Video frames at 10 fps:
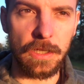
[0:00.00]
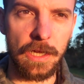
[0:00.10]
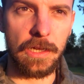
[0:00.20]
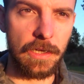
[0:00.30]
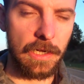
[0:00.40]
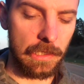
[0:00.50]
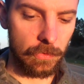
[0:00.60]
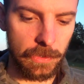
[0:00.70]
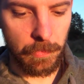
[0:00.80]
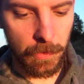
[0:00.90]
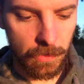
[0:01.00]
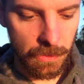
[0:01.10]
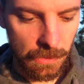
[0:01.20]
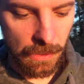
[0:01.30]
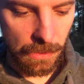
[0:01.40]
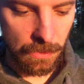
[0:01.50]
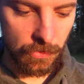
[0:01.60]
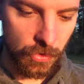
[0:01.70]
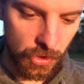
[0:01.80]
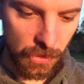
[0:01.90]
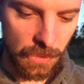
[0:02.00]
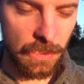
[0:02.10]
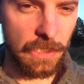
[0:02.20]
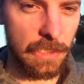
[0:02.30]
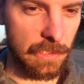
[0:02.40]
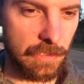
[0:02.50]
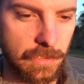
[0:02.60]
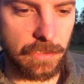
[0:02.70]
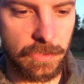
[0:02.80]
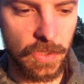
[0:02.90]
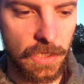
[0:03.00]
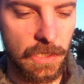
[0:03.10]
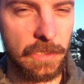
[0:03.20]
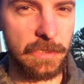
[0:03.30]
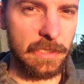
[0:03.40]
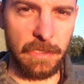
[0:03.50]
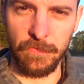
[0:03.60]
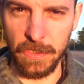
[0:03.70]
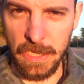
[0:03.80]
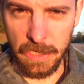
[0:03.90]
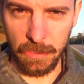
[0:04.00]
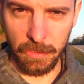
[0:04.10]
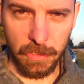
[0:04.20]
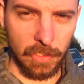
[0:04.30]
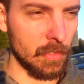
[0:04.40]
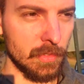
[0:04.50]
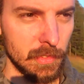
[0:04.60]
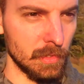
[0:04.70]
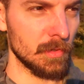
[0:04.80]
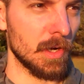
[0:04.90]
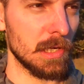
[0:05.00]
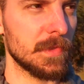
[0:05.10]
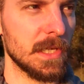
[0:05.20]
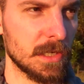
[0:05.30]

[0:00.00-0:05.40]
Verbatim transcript: at a Halloween party, and she is a uh, Disney fanatic. Goes to all of the